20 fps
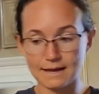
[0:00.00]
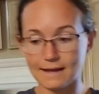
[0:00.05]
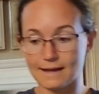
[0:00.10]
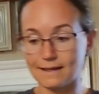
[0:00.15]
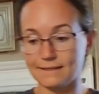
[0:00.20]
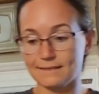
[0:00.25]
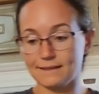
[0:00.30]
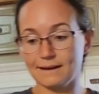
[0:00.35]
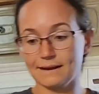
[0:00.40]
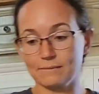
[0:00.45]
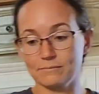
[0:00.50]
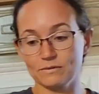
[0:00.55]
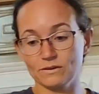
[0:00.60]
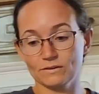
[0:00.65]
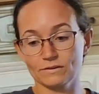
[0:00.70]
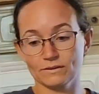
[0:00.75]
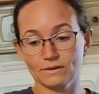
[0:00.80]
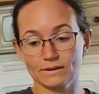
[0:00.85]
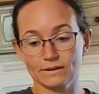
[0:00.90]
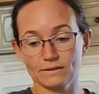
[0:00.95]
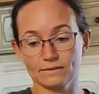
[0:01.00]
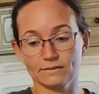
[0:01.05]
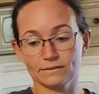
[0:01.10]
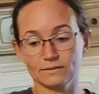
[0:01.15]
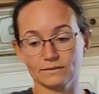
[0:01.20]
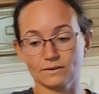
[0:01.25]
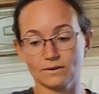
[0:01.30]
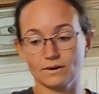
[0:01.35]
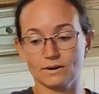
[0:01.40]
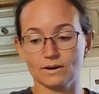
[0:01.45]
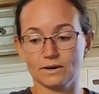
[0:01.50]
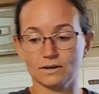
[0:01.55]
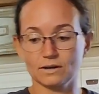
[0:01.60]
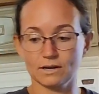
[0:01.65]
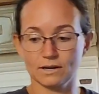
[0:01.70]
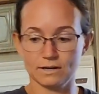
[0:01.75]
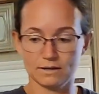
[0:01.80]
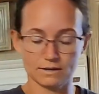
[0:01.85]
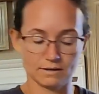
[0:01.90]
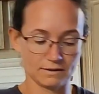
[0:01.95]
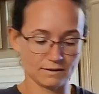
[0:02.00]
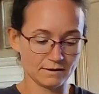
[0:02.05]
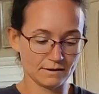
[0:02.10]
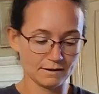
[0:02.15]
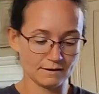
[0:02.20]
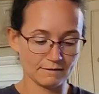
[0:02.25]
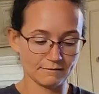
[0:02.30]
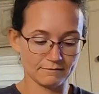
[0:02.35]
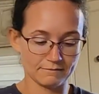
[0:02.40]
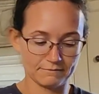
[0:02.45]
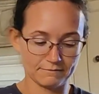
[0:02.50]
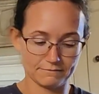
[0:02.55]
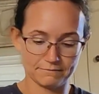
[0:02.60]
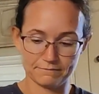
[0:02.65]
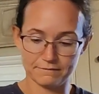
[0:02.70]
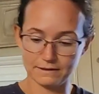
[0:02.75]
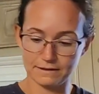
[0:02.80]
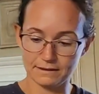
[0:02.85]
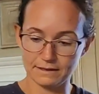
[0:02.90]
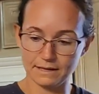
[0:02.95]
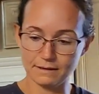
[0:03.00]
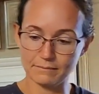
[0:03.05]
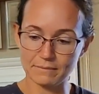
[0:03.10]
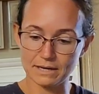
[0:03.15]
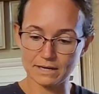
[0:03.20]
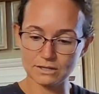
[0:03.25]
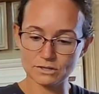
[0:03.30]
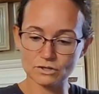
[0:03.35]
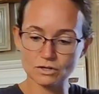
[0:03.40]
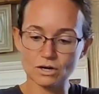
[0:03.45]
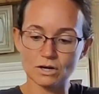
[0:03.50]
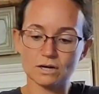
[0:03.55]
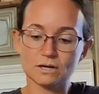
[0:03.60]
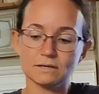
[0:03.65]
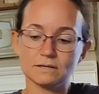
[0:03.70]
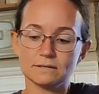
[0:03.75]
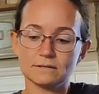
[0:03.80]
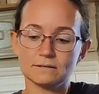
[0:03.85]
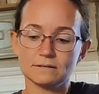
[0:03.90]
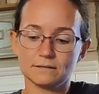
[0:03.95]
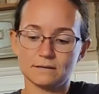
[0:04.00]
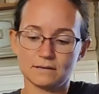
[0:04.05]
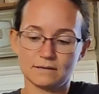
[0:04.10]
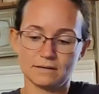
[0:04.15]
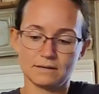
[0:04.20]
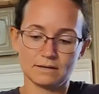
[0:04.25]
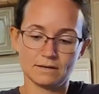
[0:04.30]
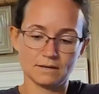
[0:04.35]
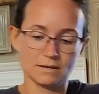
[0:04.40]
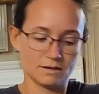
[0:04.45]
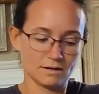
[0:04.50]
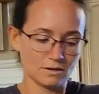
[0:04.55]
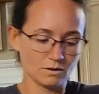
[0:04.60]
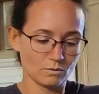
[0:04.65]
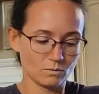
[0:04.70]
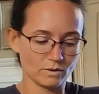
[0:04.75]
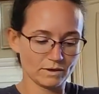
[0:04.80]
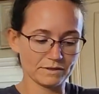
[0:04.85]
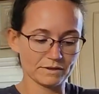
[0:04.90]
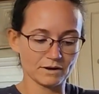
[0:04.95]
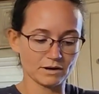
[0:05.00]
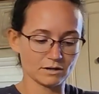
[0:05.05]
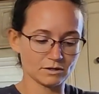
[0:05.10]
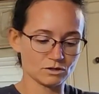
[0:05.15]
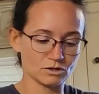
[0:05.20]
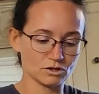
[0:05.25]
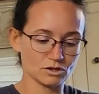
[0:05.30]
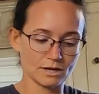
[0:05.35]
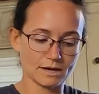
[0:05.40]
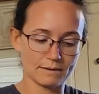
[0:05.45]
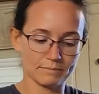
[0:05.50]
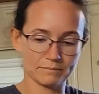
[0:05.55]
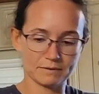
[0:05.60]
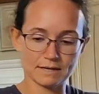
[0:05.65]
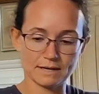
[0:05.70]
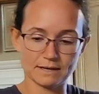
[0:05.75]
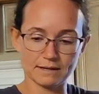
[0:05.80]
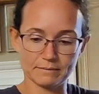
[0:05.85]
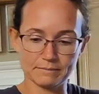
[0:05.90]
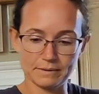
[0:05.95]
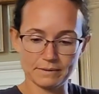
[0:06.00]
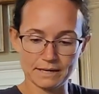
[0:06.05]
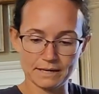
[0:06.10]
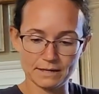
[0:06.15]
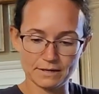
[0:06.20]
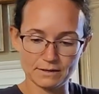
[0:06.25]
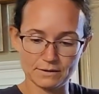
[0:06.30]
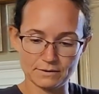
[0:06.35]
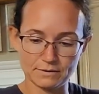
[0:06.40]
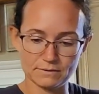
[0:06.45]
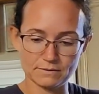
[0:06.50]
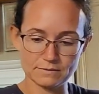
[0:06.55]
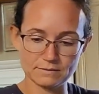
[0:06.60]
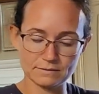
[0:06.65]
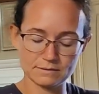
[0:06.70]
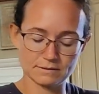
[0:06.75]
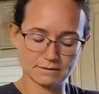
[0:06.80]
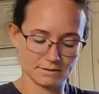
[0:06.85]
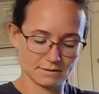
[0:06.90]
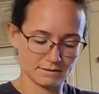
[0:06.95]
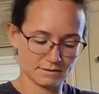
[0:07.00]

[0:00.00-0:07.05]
And then I'm just going to start filling my jars with our chopped jalapenos.